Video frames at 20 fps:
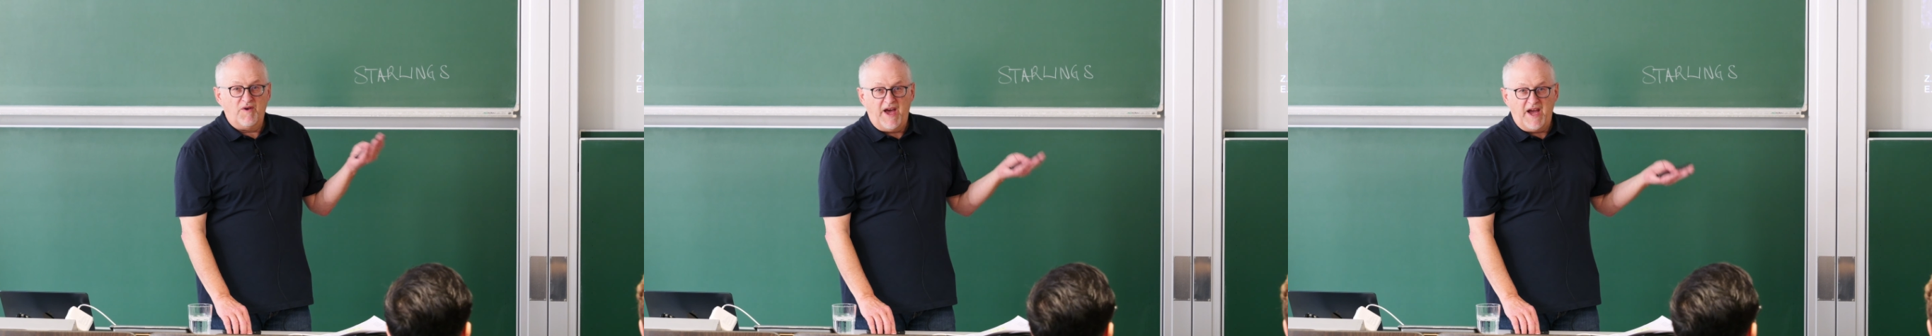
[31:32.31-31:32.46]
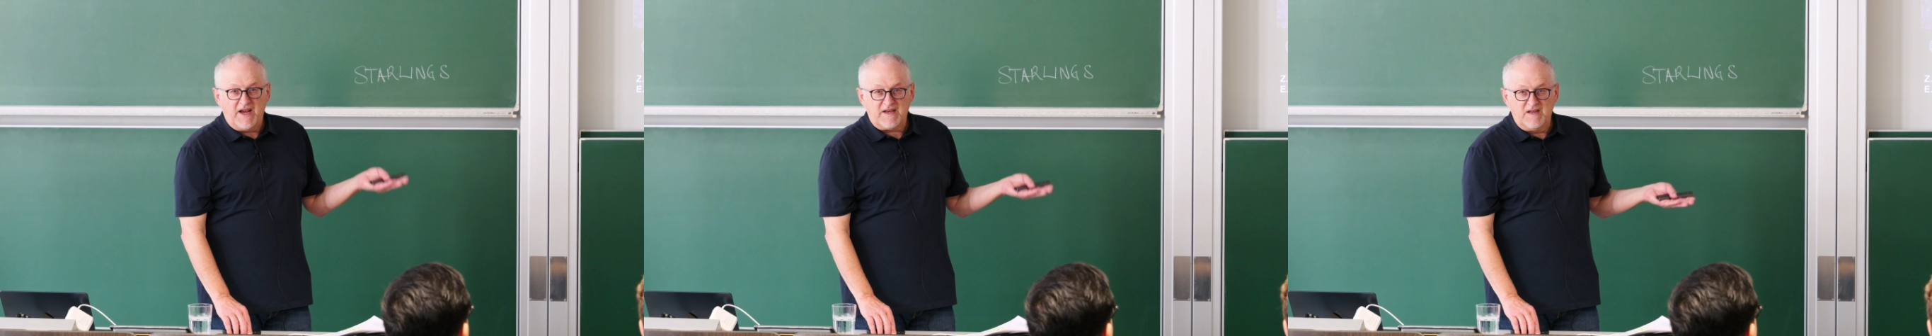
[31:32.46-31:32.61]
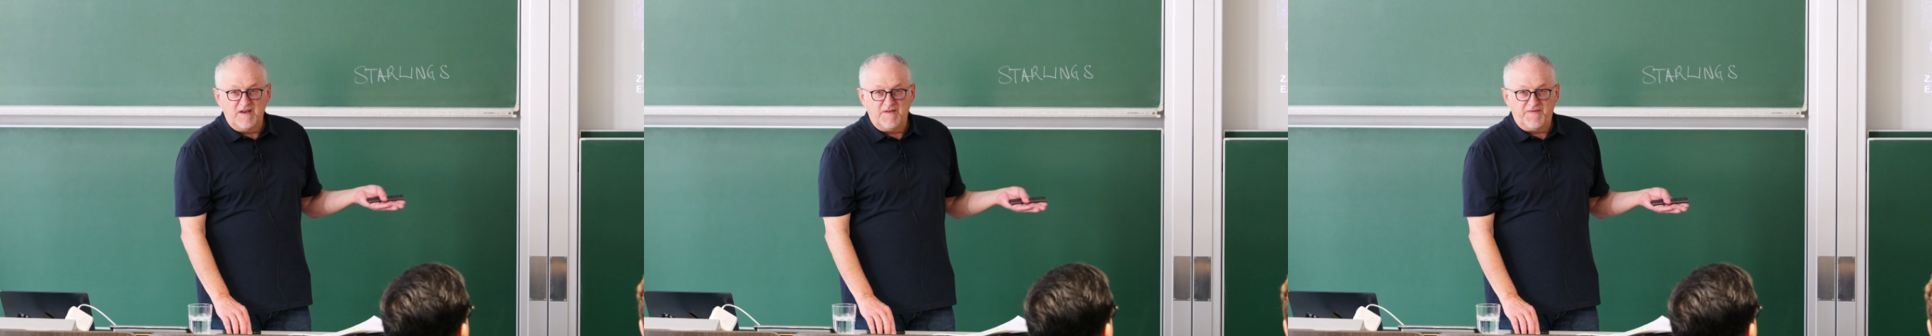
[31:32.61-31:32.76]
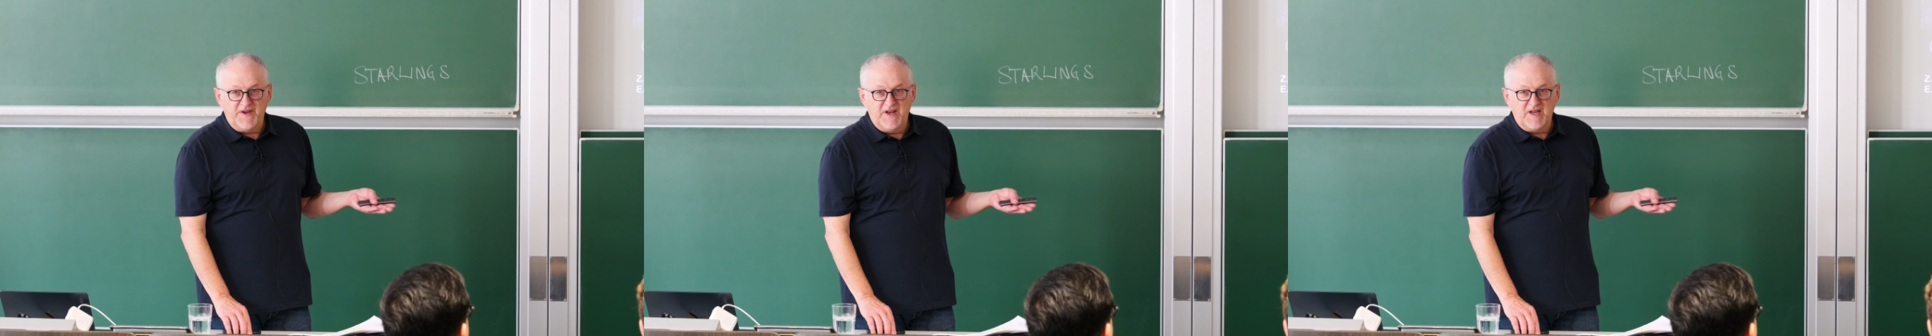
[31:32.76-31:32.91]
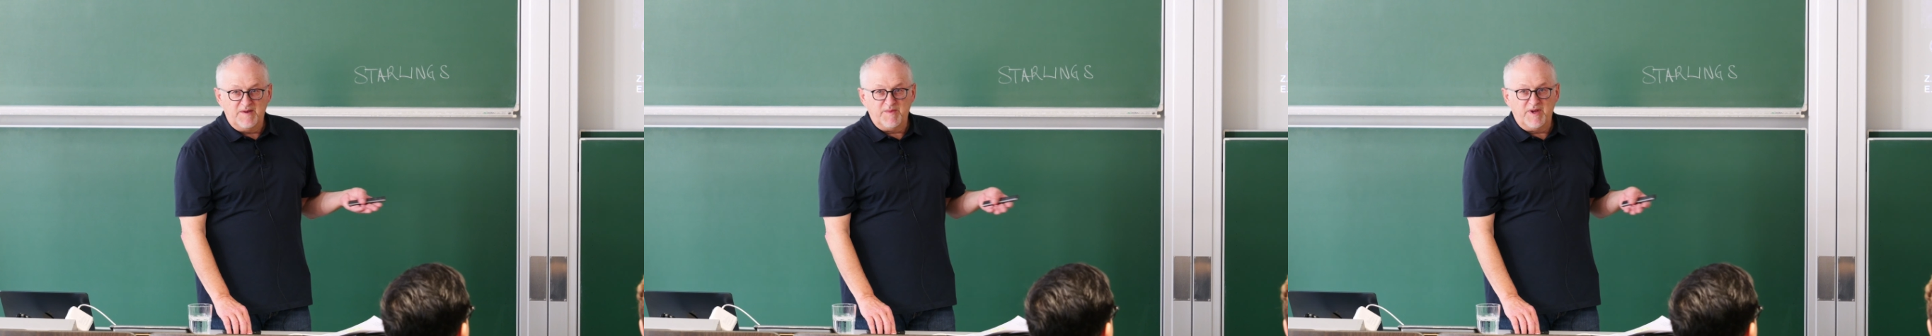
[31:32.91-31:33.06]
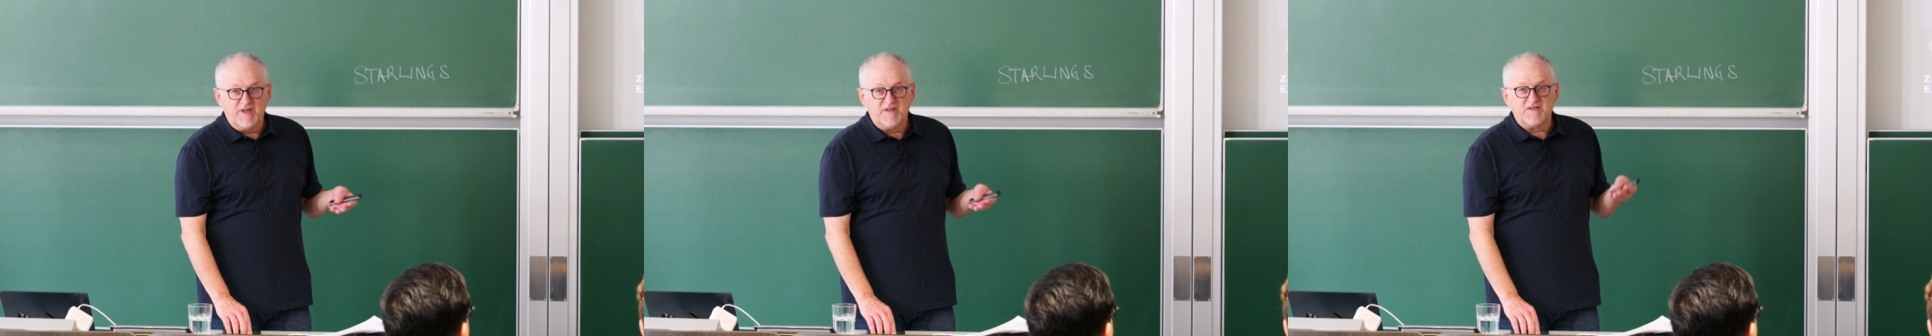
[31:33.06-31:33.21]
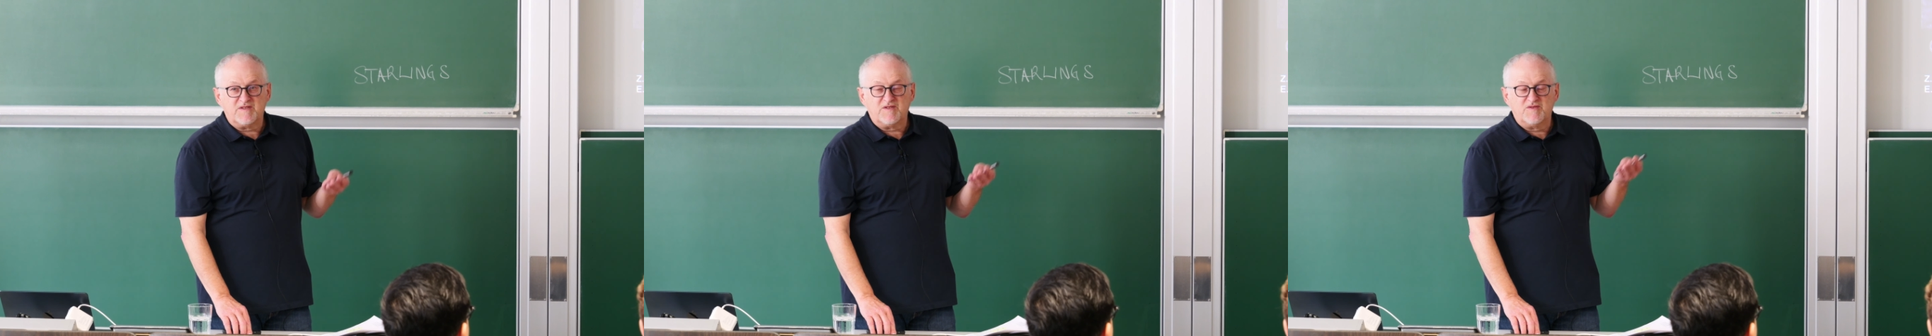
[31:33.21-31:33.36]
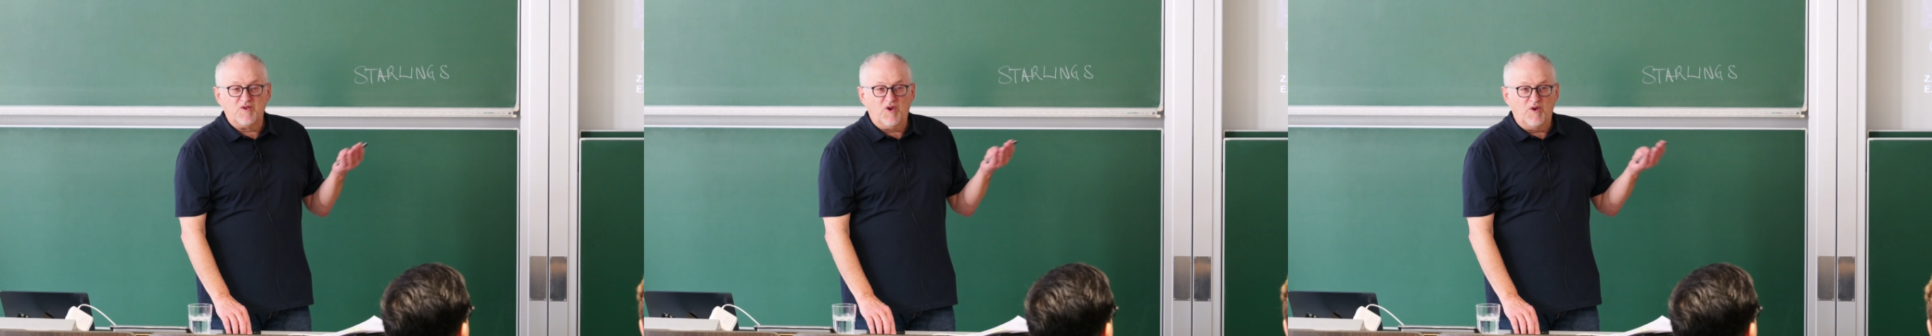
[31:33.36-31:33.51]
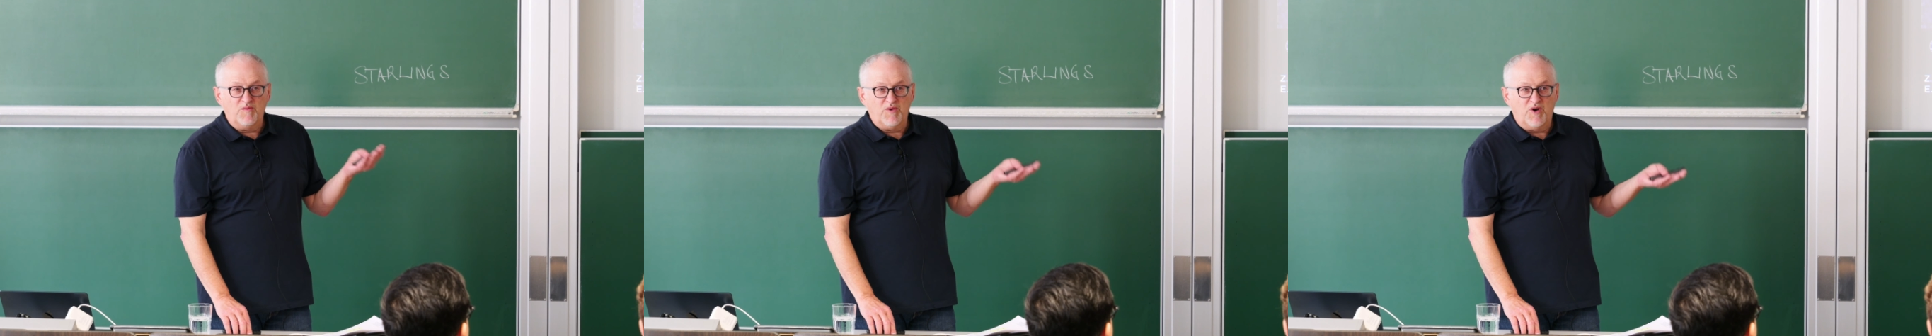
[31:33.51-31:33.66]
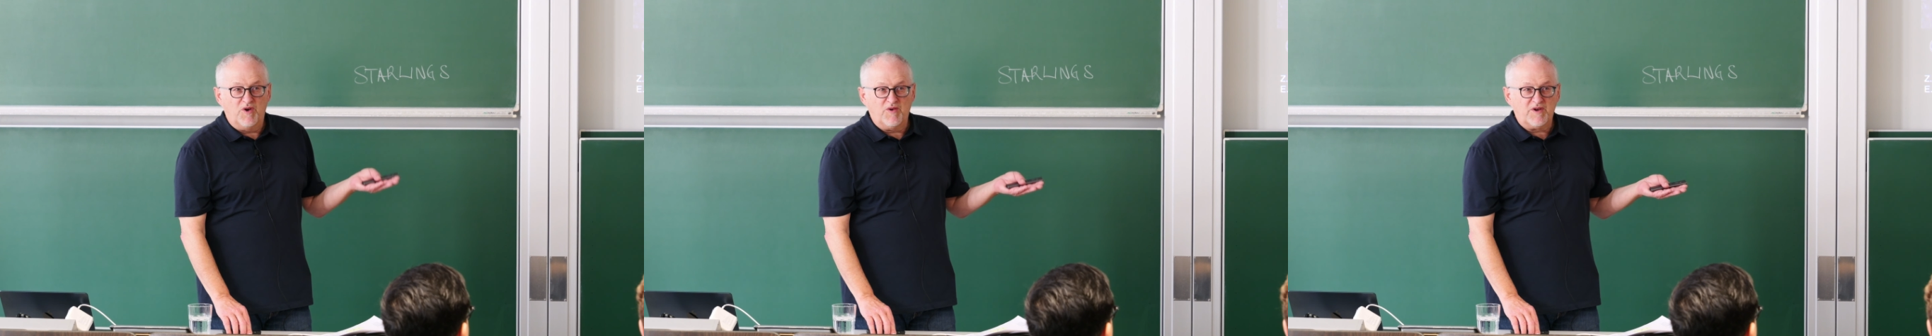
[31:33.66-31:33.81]
actin filaments,
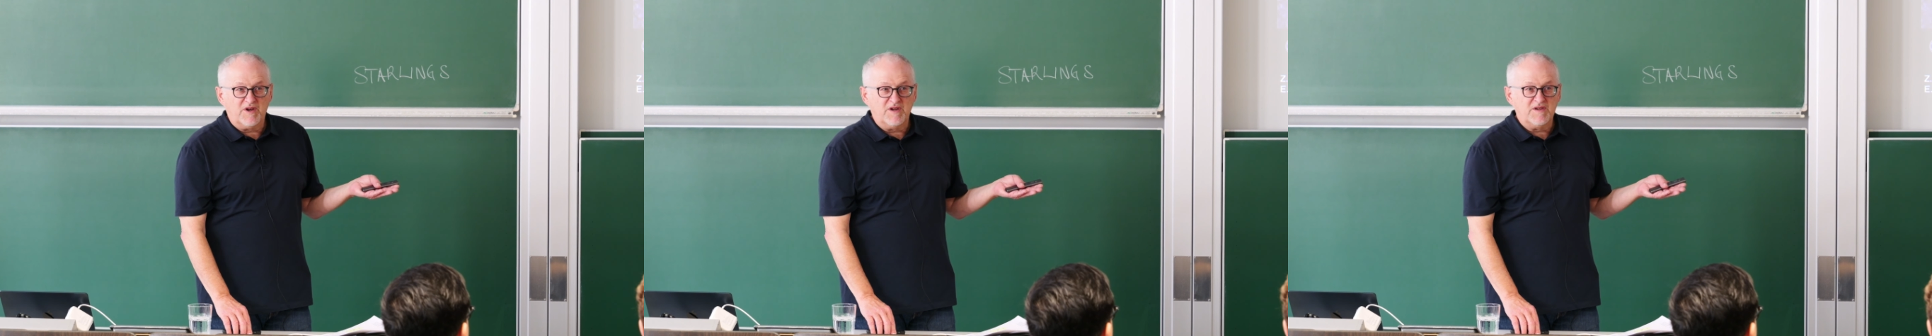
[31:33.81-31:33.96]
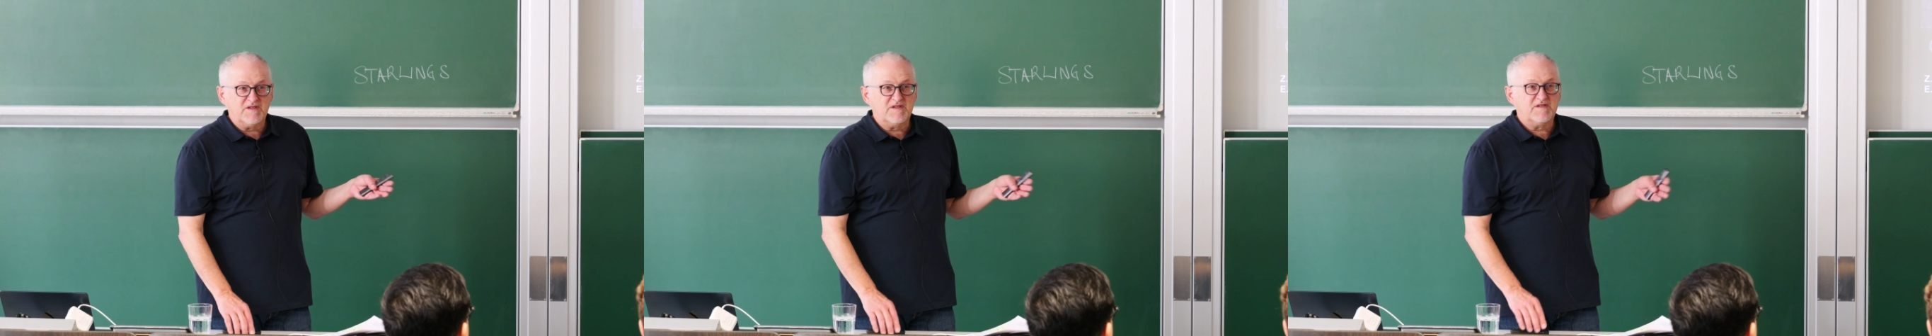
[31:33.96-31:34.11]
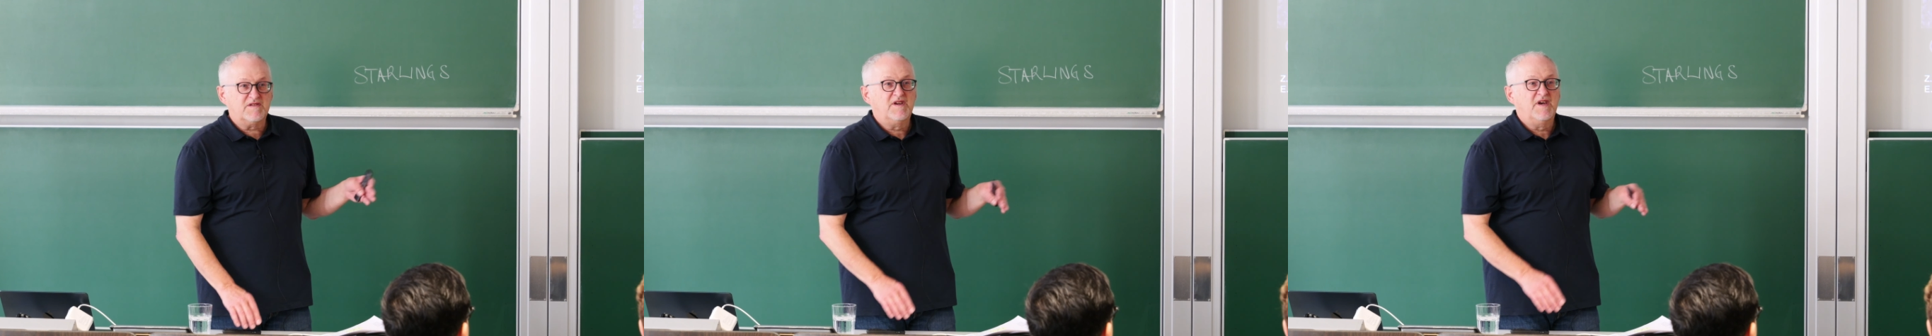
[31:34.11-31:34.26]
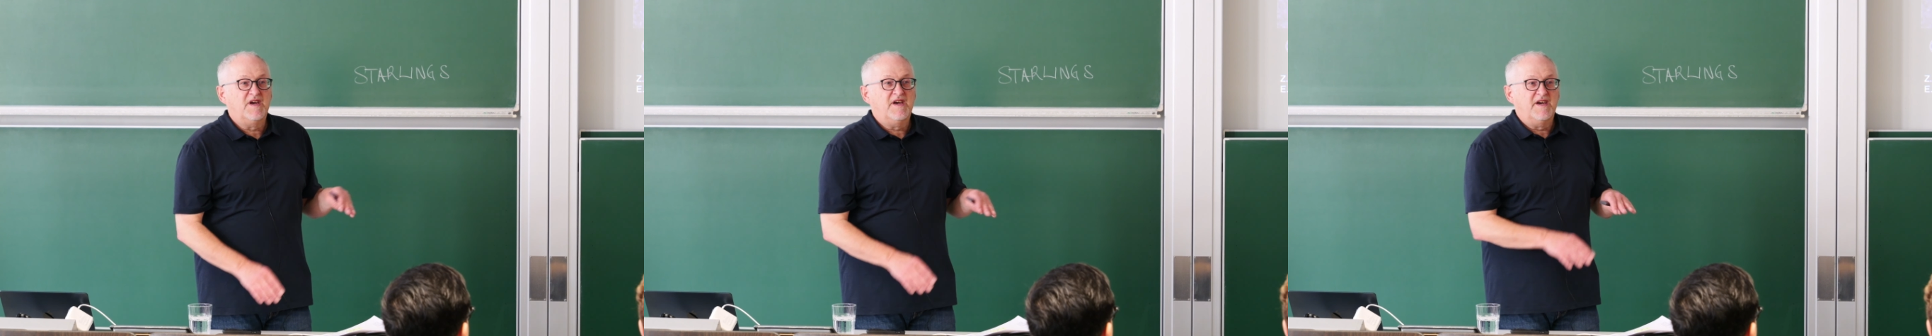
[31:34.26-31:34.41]
no motors.